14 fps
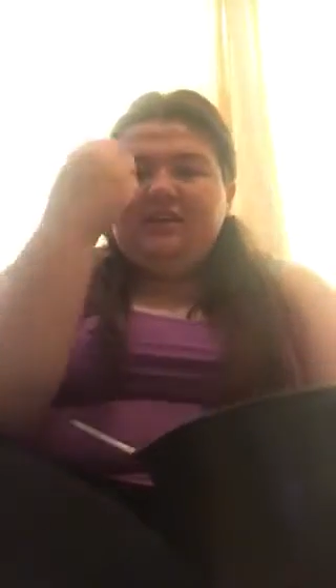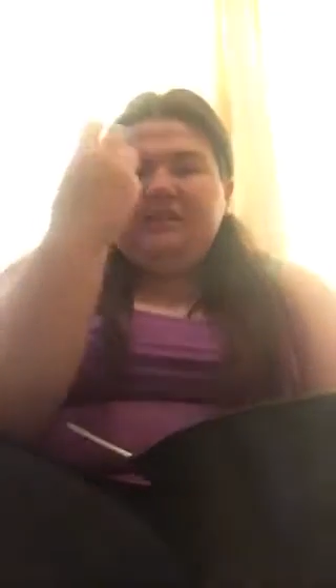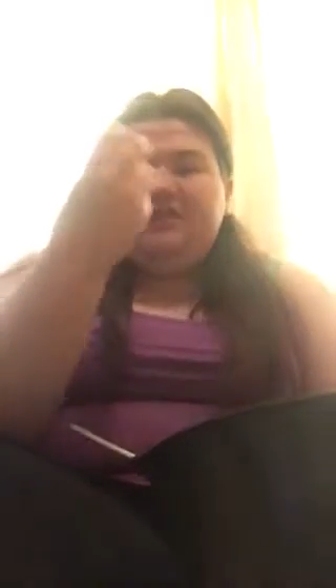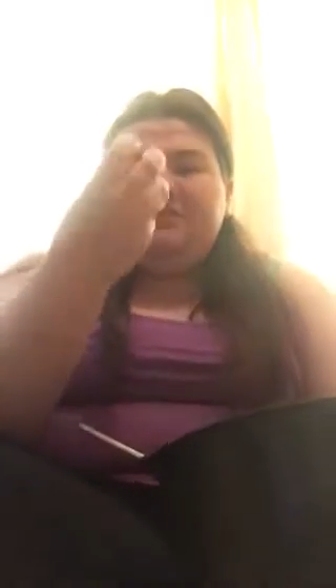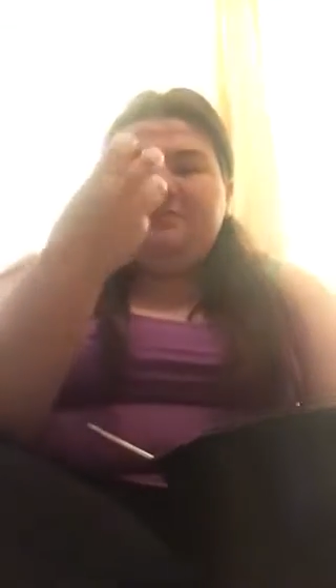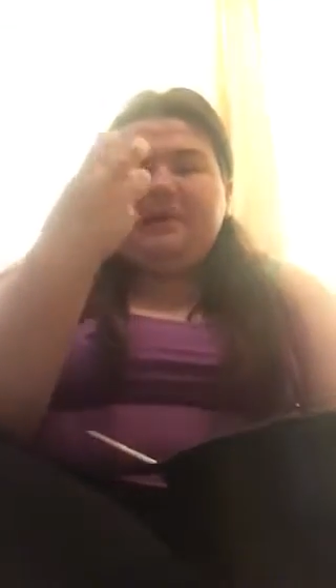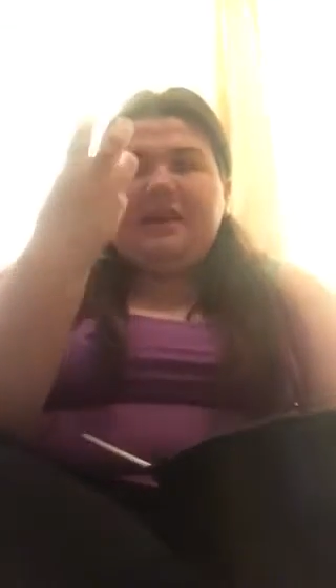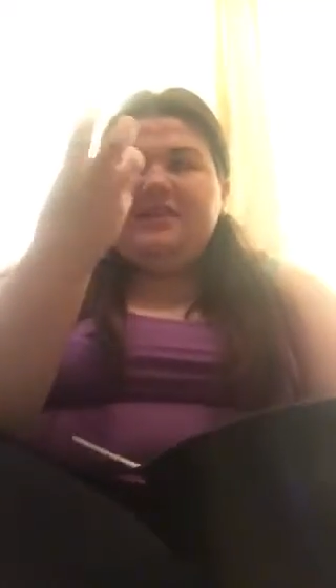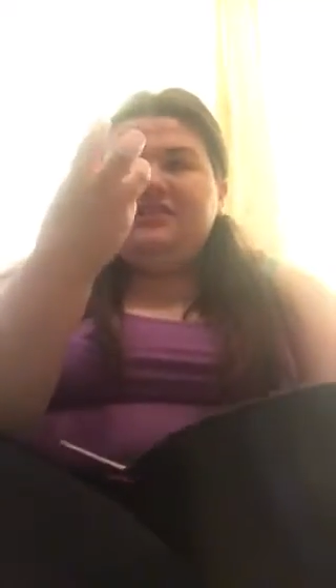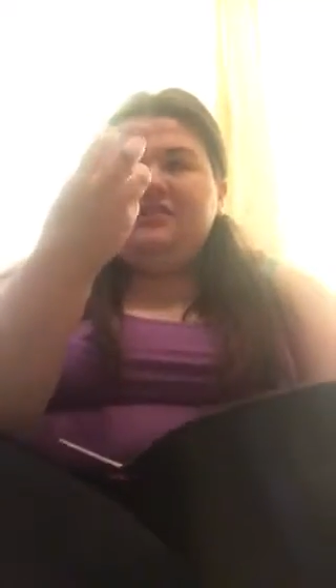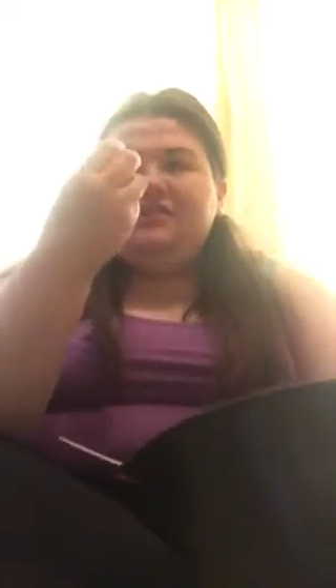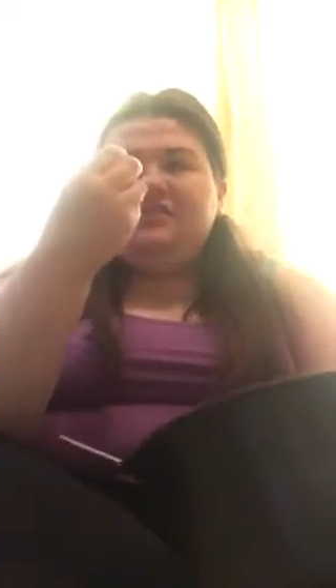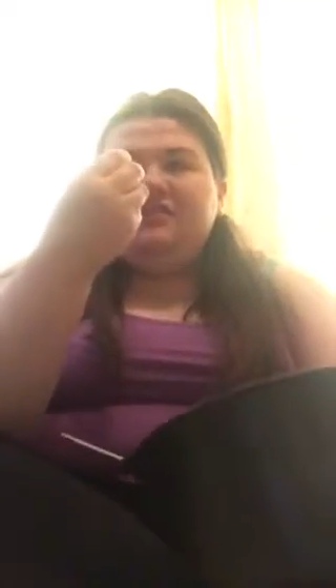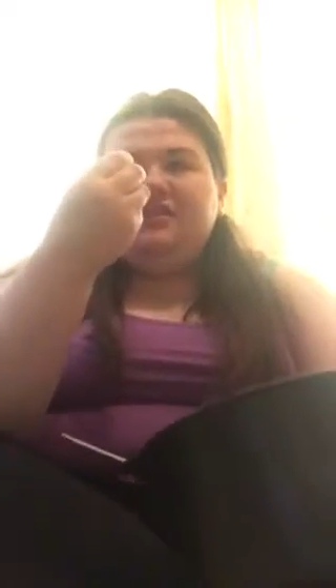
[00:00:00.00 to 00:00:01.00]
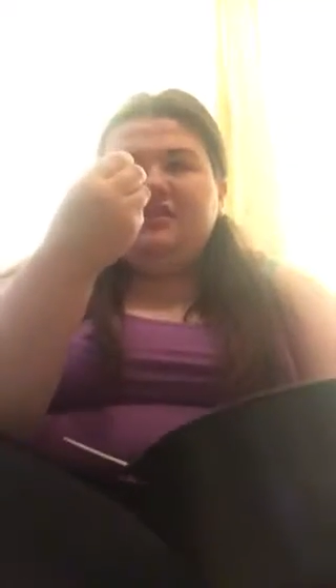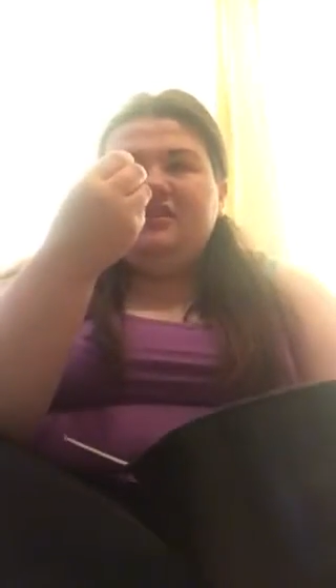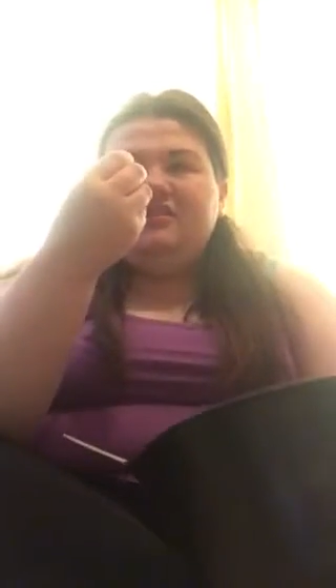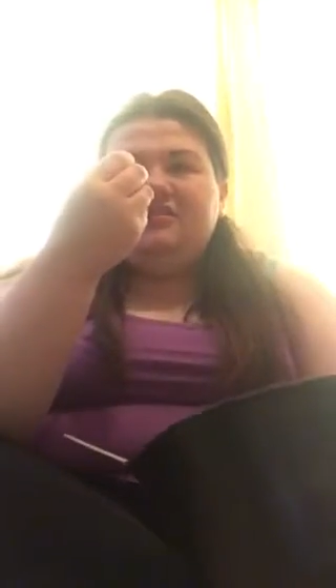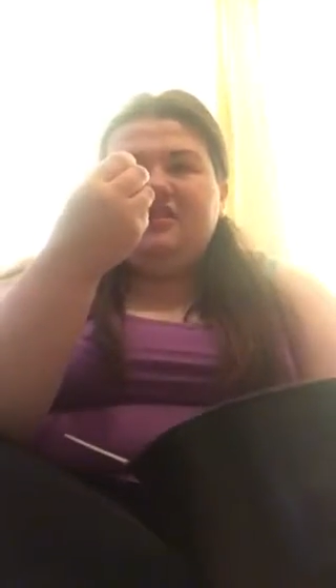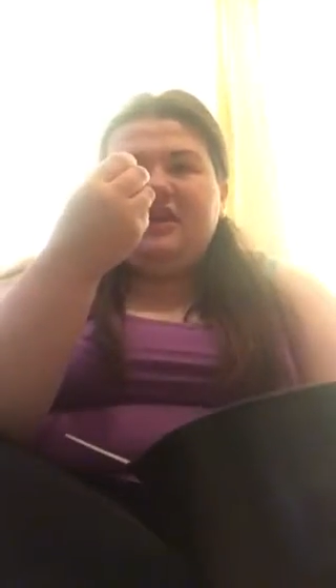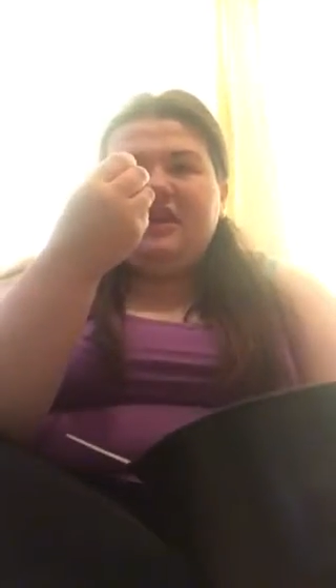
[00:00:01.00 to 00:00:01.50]
It's pasta and then
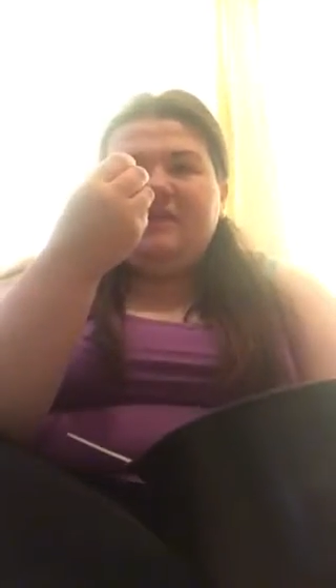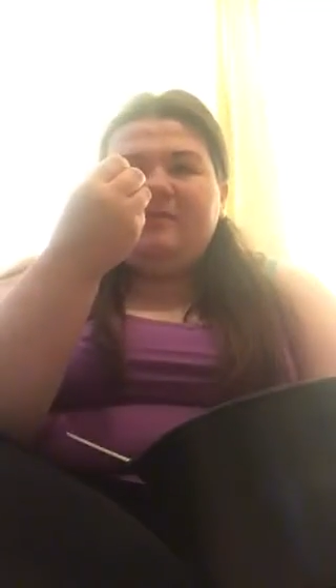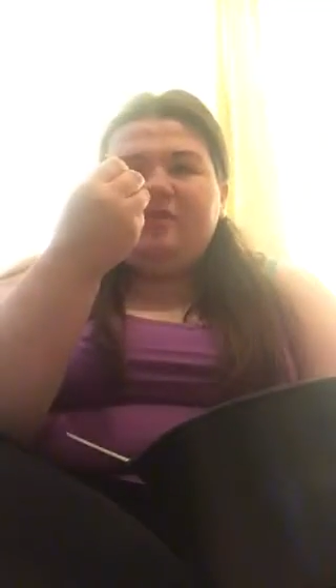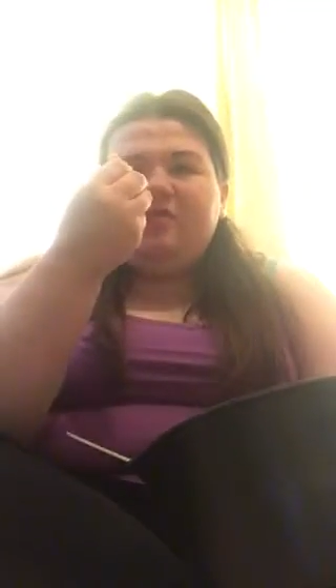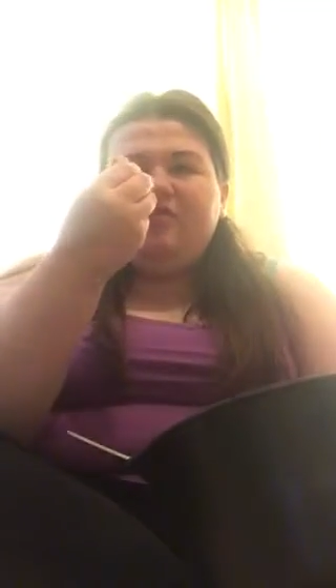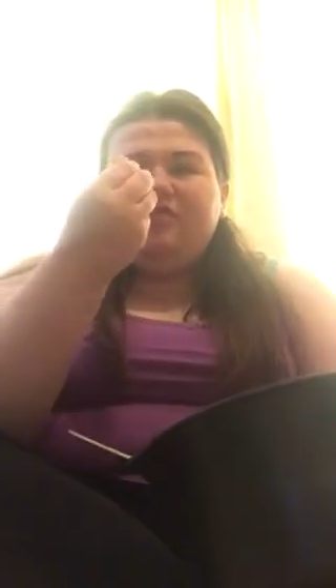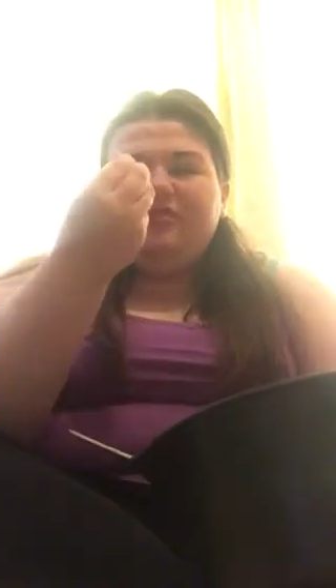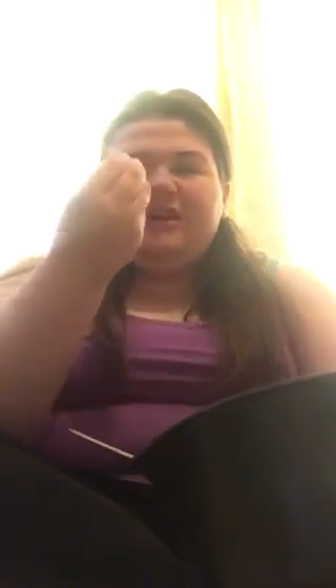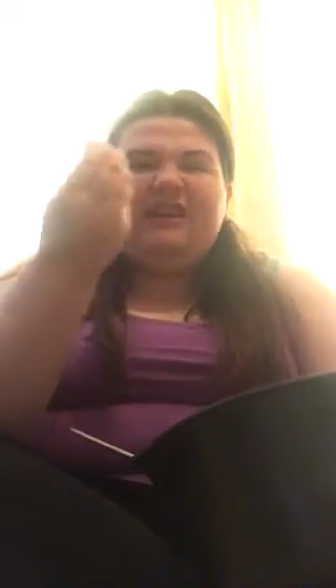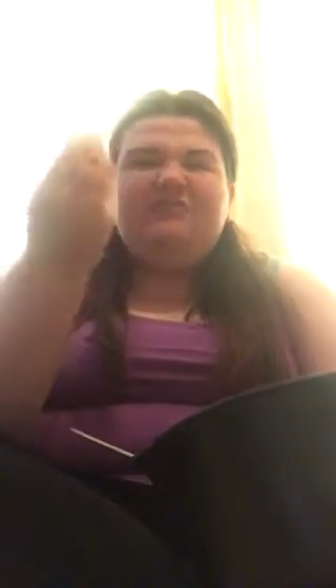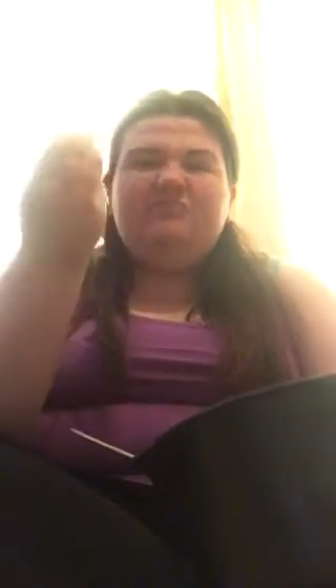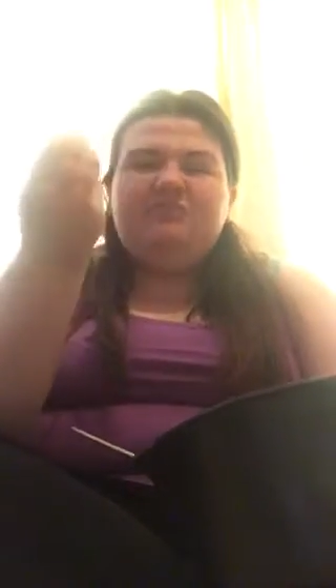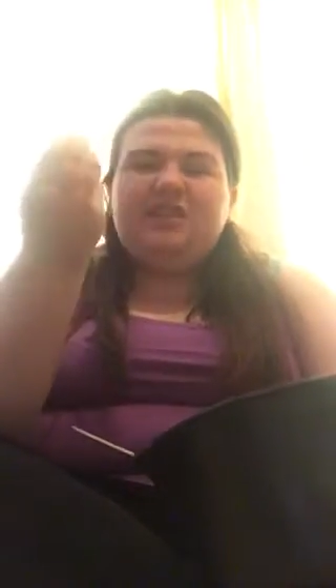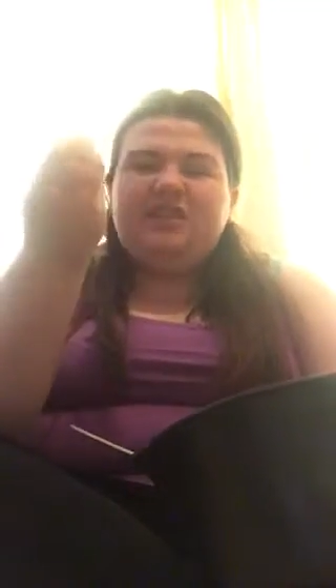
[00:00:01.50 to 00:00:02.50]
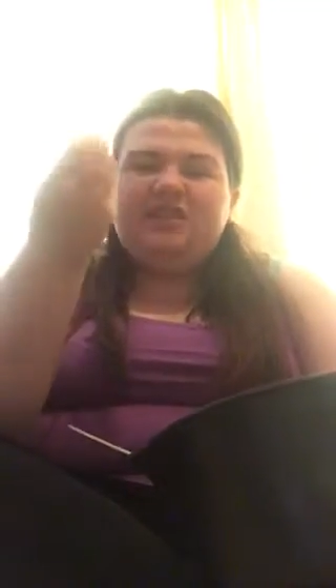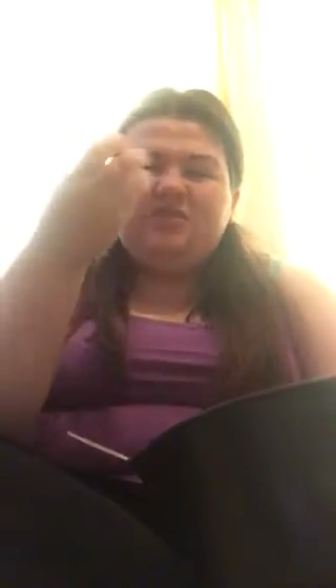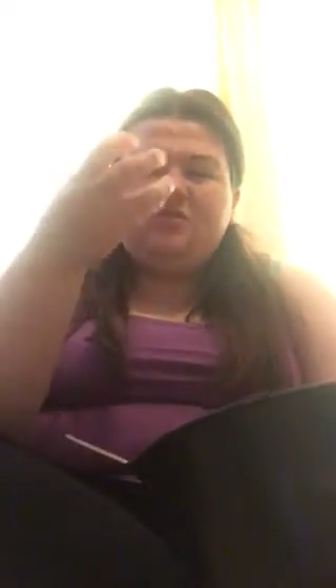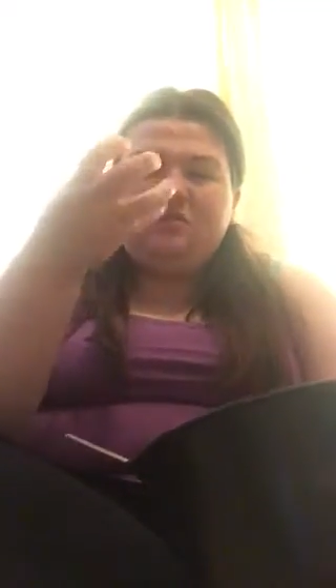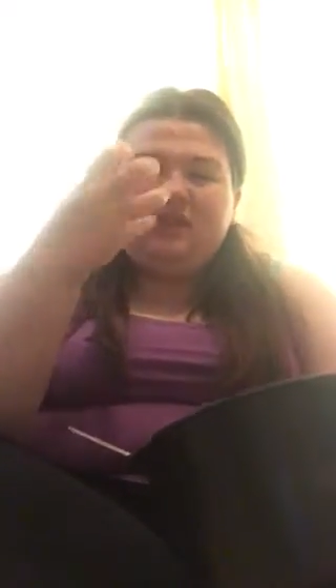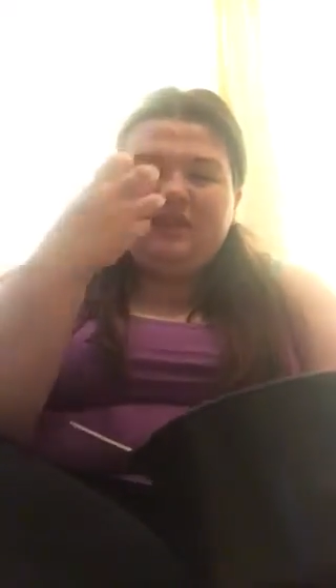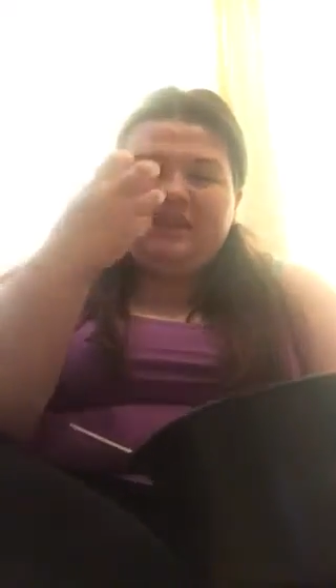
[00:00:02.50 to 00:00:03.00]
there's like cream. So
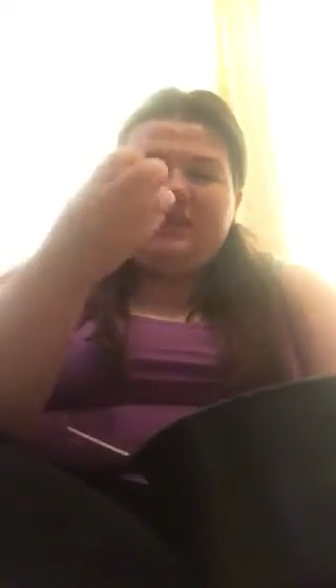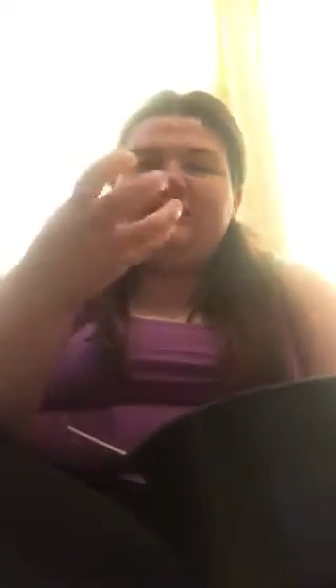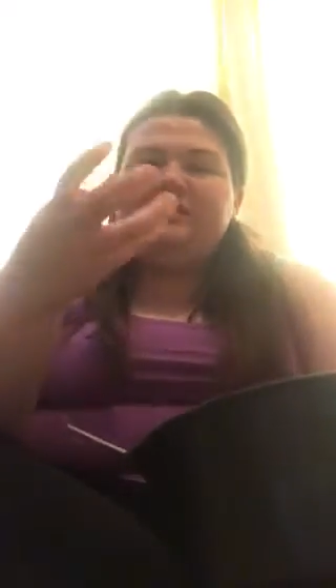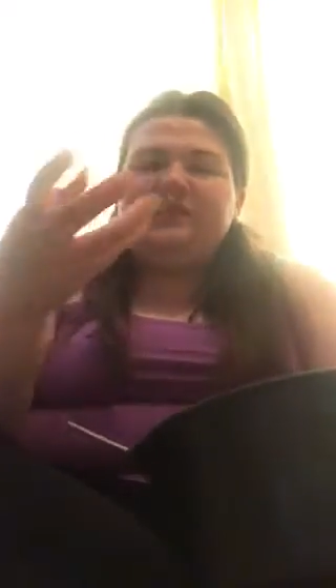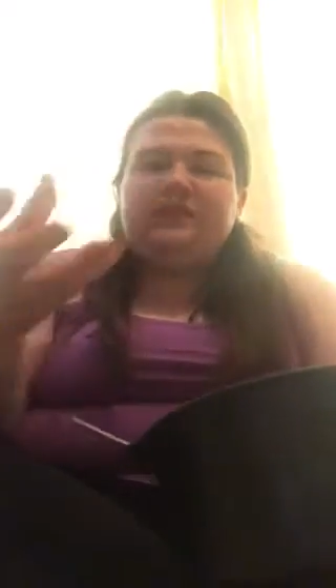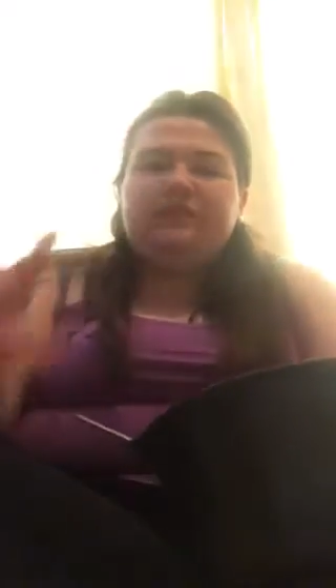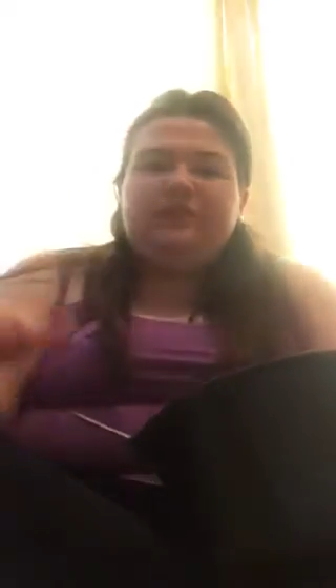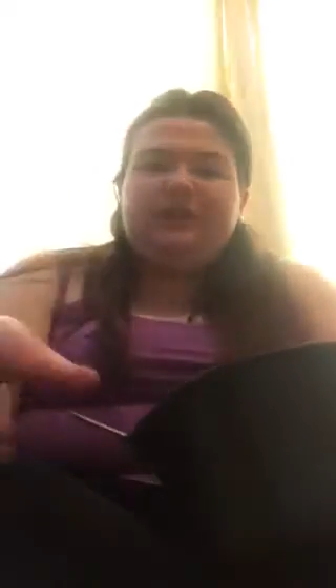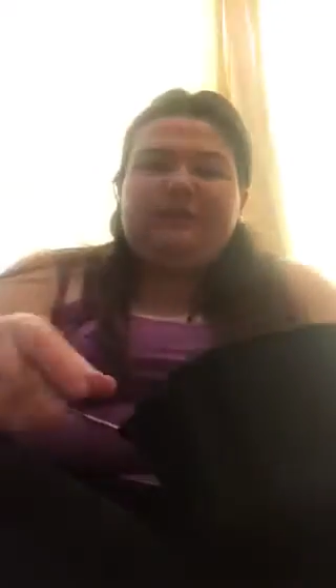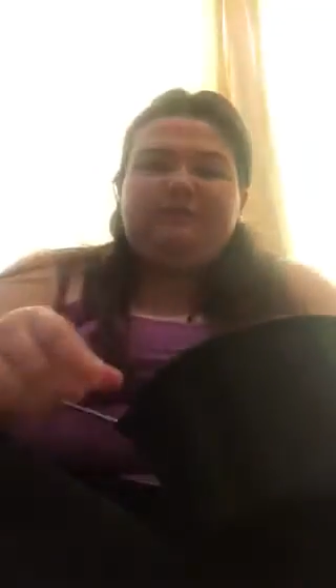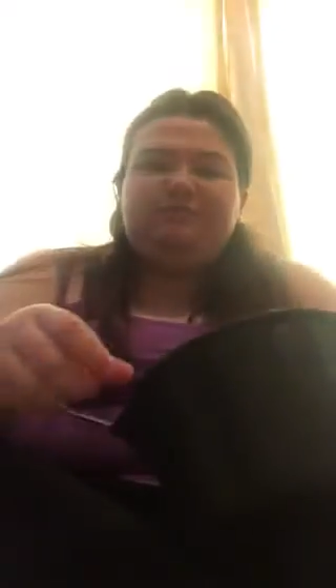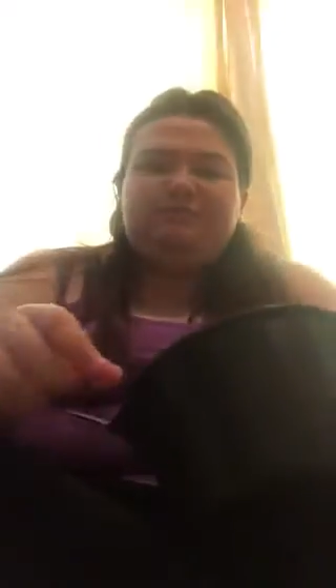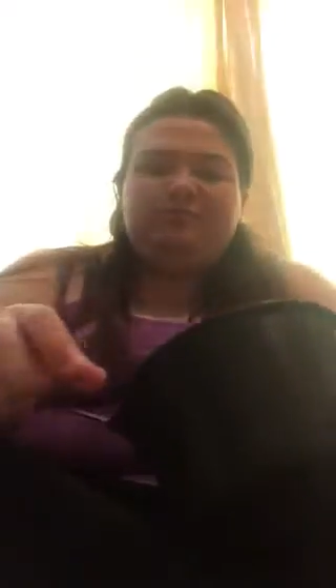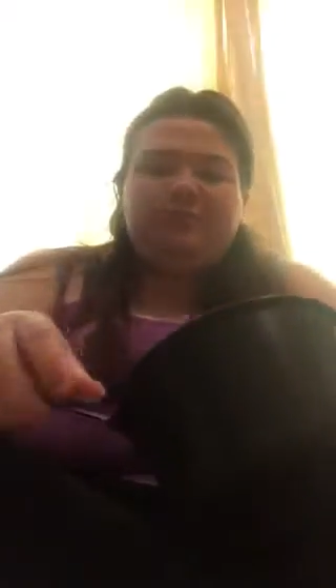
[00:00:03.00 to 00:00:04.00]
all it tastes like cream.